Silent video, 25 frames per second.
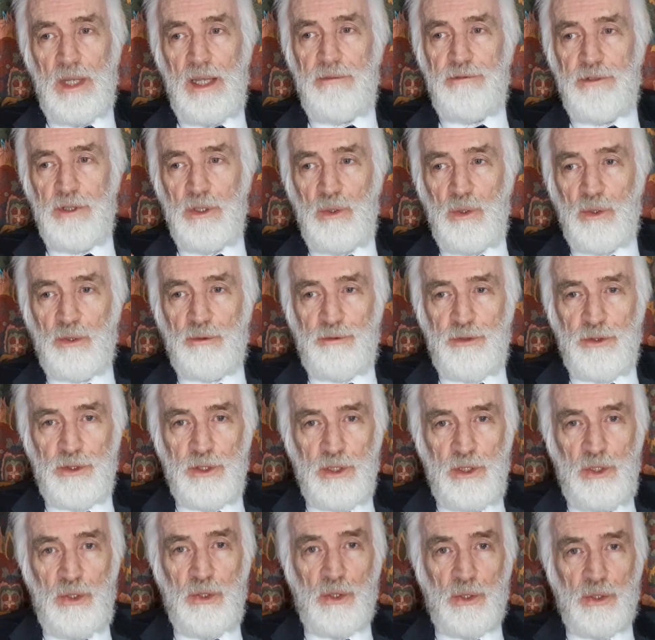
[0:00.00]
If you look for the
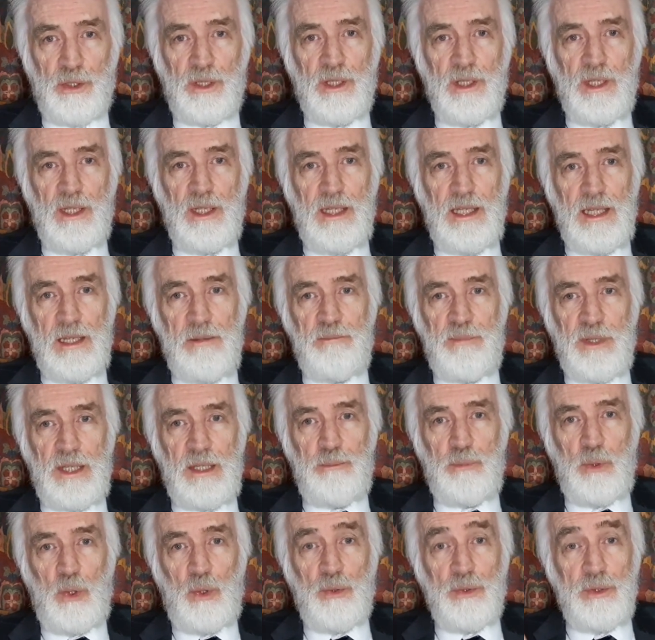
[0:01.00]
good in
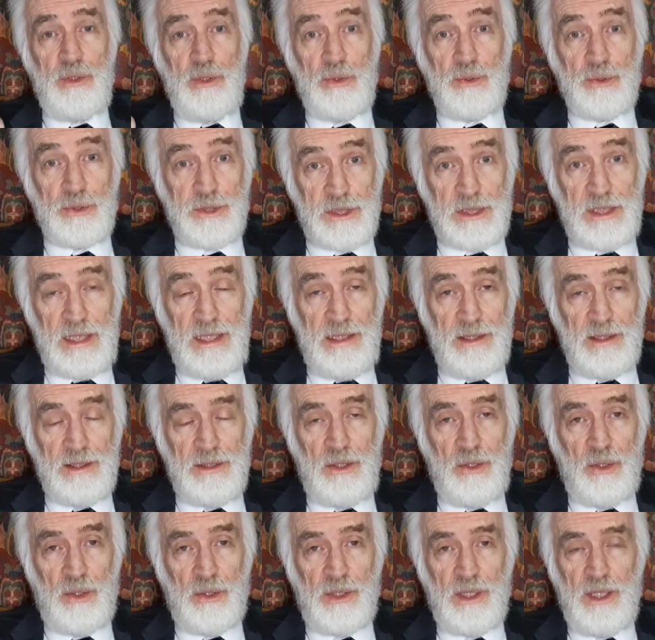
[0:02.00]
people, you'll see the
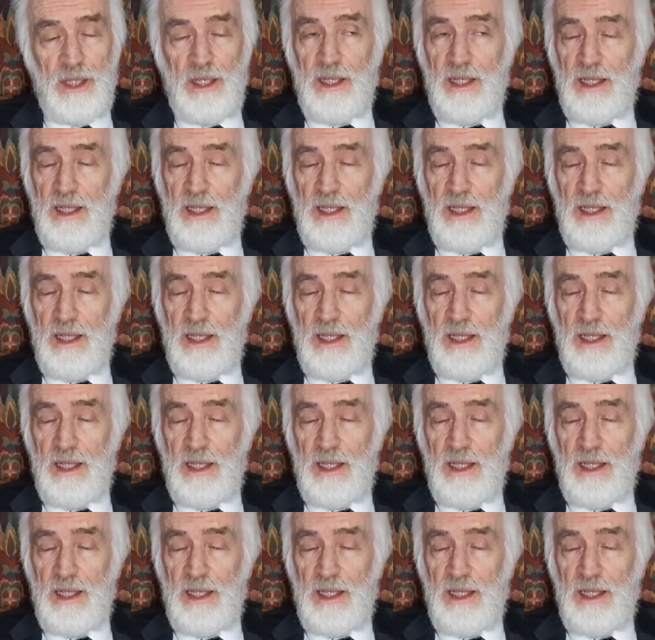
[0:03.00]
good.